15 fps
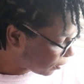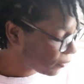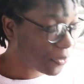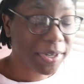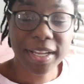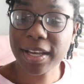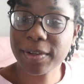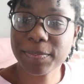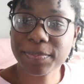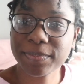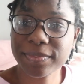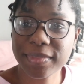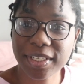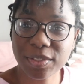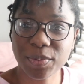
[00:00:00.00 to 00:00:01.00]
But for now,
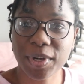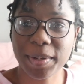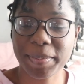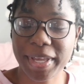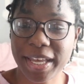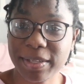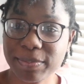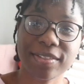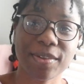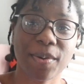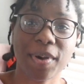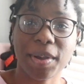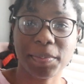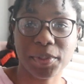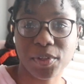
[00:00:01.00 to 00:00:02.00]
that's where I'm at. So
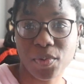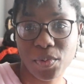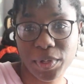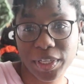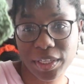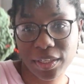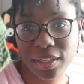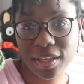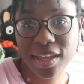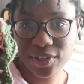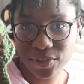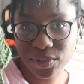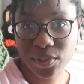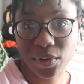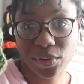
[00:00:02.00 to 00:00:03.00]
I'm going to
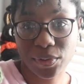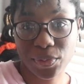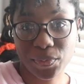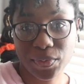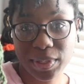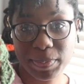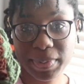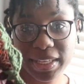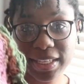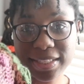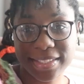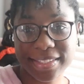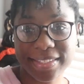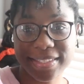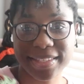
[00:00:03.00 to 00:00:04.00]
start on the
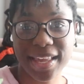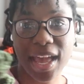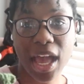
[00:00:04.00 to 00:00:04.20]
repeats.